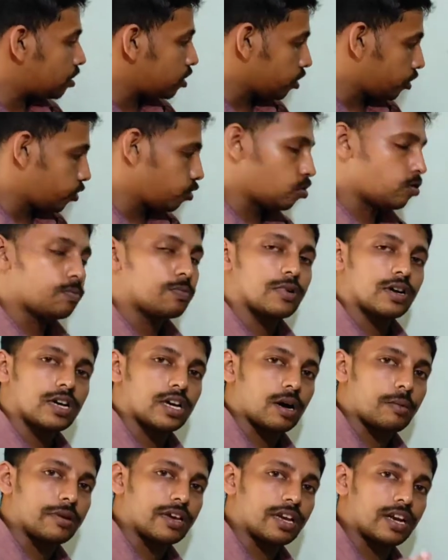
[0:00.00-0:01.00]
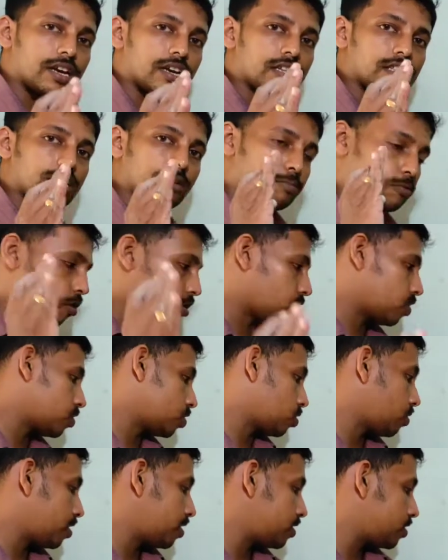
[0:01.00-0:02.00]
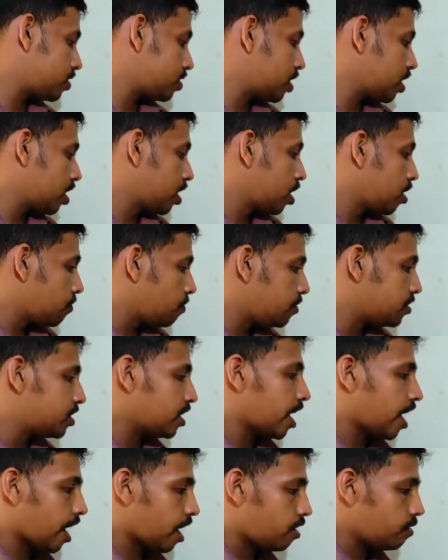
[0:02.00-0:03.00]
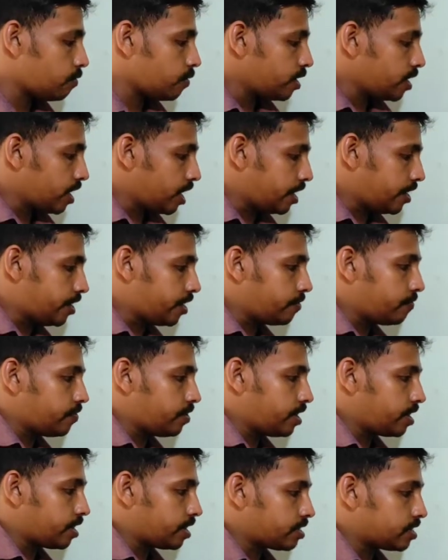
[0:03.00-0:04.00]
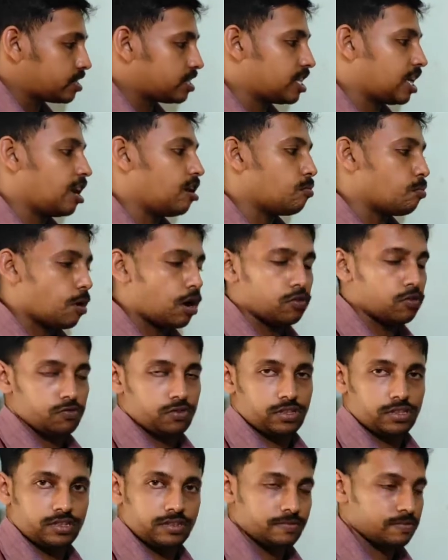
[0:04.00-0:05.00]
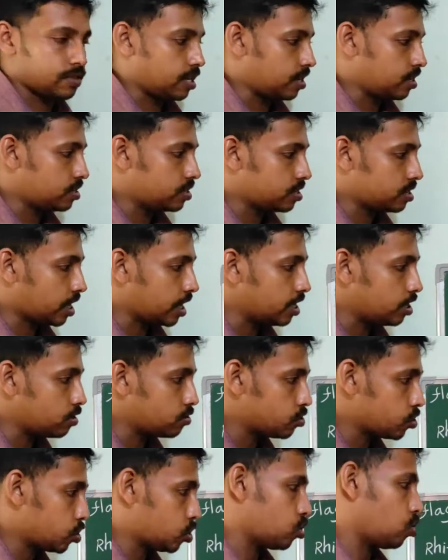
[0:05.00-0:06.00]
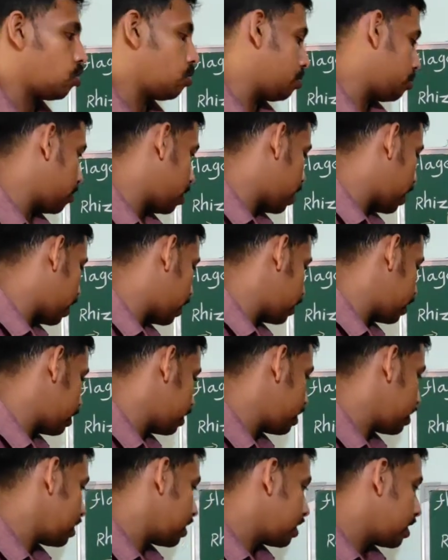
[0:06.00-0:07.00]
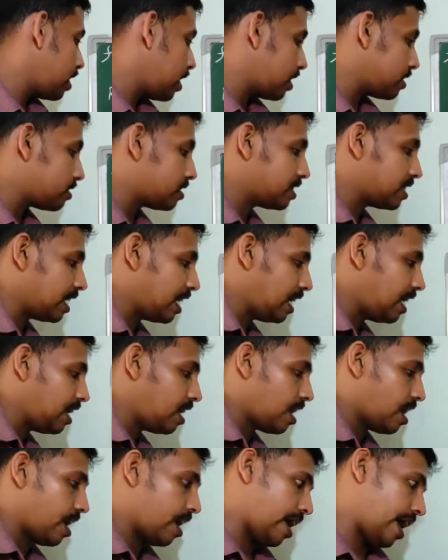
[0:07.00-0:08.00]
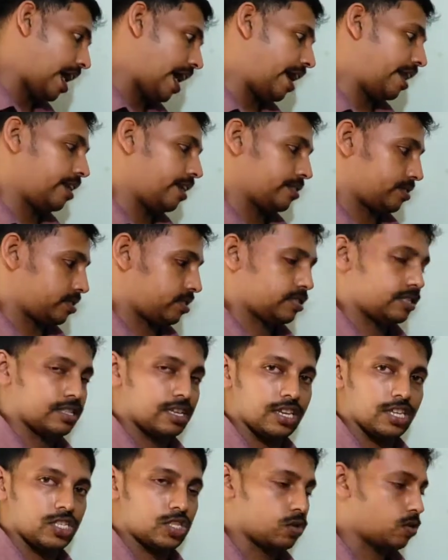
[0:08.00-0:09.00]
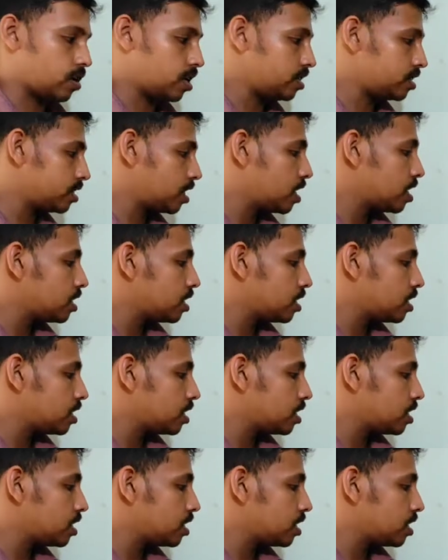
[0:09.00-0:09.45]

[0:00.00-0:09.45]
group coming under the protozoans which have a definite cell mouth, that is cytostome, and a cell anus, that is known as